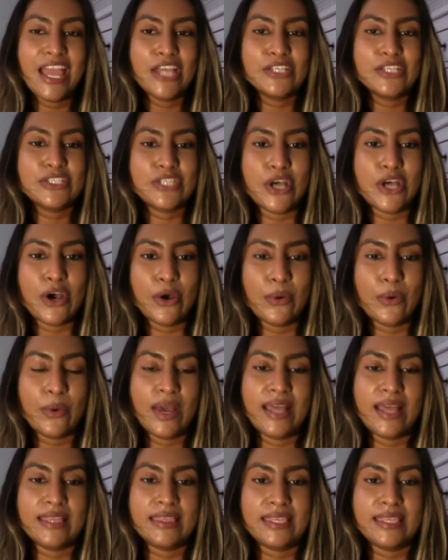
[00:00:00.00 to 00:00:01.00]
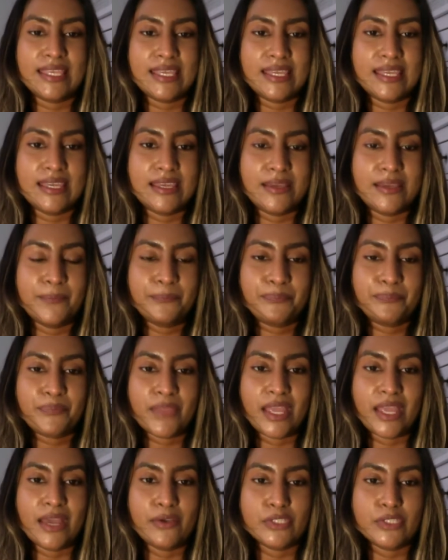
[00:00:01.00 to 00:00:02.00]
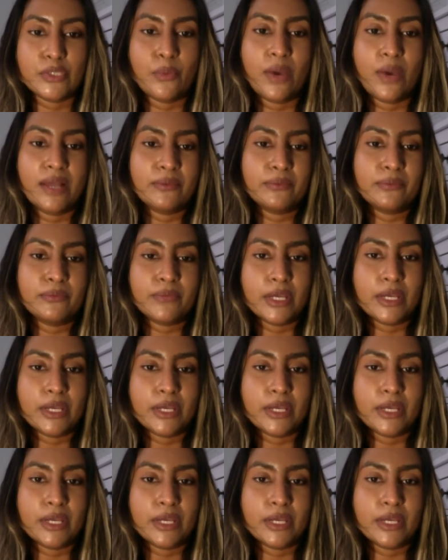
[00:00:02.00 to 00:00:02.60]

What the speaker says: So what